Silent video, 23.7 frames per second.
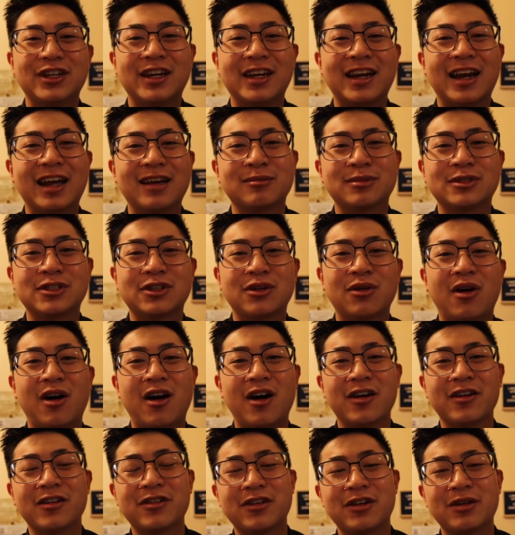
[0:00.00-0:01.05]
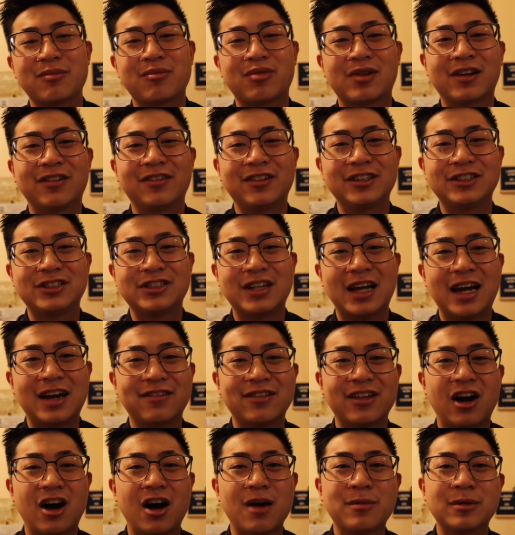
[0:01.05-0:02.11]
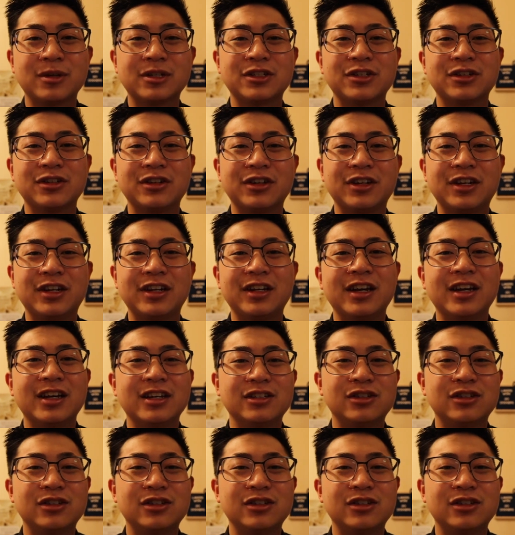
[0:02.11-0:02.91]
and I'm so honored and privileged to have the opportunity